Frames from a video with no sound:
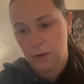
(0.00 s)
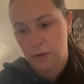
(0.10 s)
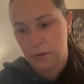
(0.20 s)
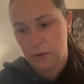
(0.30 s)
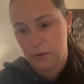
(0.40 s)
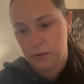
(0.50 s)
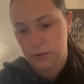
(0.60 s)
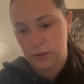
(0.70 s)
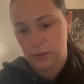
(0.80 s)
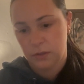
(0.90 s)
of
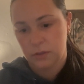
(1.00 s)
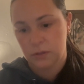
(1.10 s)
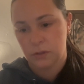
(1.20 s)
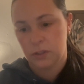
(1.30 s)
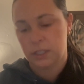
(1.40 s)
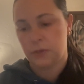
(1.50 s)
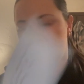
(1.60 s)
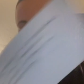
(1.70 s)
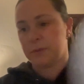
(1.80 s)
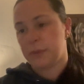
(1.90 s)
intervention, continuous
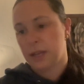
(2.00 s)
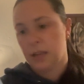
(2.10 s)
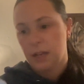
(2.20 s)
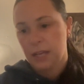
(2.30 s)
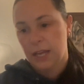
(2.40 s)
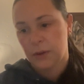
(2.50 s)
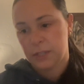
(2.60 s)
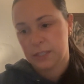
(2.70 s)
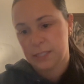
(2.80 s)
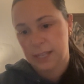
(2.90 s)
measurement. Equal
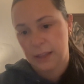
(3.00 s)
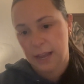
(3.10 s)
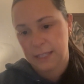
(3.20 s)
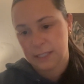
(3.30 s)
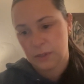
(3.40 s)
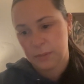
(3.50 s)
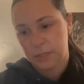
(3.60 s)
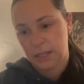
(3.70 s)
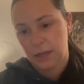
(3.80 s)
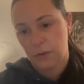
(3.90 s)
distances on the axis
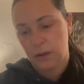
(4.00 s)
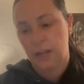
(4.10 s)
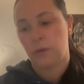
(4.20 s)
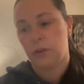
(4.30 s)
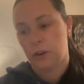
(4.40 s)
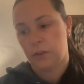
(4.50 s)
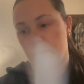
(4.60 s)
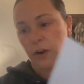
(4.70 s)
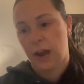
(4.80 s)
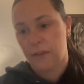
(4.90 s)
represent equal interval
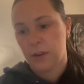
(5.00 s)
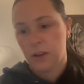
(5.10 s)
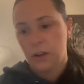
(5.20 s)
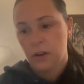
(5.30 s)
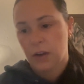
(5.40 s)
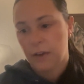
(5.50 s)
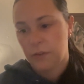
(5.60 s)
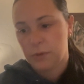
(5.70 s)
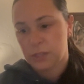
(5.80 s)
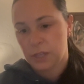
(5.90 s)
graph in
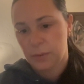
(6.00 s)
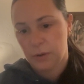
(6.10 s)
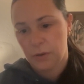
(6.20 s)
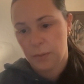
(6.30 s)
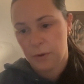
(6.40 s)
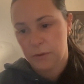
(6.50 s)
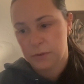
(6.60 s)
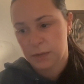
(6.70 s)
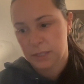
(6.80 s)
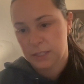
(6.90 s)
which the cumulative number of
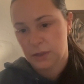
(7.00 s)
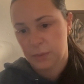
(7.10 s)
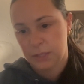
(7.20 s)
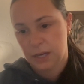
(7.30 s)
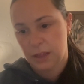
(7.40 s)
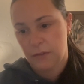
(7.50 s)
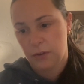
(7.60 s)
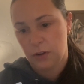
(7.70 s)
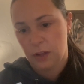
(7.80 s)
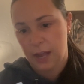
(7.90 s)
responses is represented on the
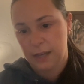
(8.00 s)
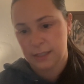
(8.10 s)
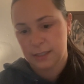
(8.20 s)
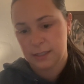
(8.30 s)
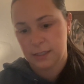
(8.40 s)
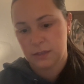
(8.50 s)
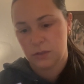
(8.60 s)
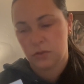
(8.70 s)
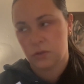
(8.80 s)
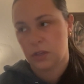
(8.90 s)
vertical
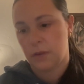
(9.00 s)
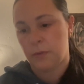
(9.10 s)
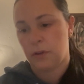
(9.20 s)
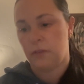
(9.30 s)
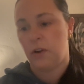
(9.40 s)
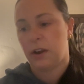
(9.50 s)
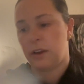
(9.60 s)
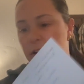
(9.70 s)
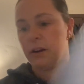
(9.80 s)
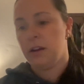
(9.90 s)
axis. Cumulative
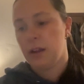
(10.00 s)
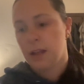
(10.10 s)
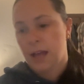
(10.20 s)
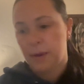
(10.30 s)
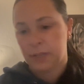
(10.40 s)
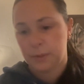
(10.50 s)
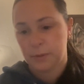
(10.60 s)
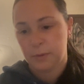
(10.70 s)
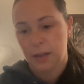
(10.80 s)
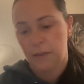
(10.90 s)
record. How many times
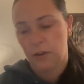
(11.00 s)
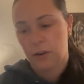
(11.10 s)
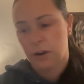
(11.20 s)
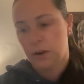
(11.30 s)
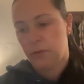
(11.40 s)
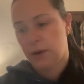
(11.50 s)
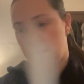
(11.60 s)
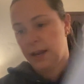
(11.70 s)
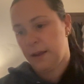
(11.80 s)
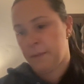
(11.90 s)
the behavior occurred?
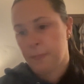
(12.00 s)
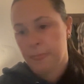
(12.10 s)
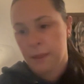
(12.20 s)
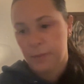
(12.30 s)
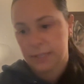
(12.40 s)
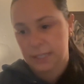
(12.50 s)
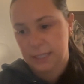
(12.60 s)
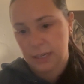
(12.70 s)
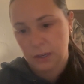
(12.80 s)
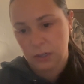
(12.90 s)
Rate. Baseline
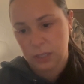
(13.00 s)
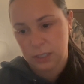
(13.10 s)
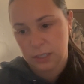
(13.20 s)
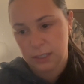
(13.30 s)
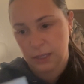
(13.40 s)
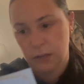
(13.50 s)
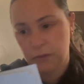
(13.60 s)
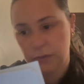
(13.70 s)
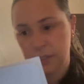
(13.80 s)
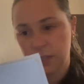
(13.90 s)
data are collected consecutively
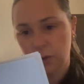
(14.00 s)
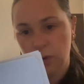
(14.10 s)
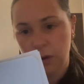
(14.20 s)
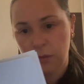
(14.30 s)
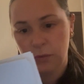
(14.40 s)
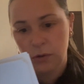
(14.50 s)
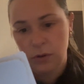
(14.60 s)
for tier 1.